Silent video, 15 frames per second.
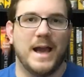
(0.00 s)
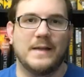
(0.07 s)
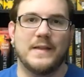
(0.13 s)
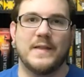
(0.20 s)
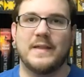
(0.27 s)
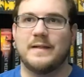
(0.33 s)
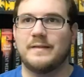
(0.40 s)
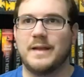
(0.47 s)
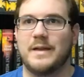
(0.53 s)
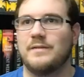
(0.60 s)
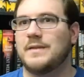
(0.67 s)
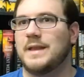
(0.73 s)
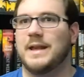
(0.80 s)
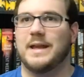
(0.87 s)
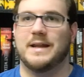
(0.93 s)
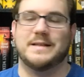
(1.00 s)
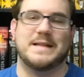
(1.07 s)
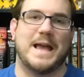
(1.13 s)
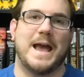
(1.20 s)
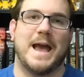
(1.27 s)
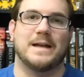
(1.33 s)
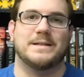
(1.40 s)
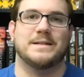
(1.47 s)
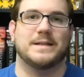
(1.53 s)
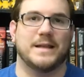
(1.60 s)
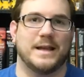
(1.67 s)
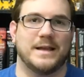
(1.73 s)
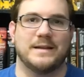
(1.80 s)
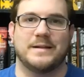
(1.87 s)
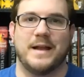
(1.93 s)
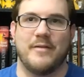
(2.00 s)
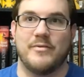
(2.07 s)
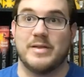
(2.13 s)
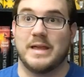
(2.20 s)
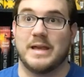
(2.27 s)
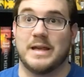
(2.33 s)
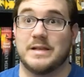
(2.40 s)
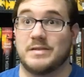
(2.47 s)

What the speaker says: And then they leave and they get attacked and everything.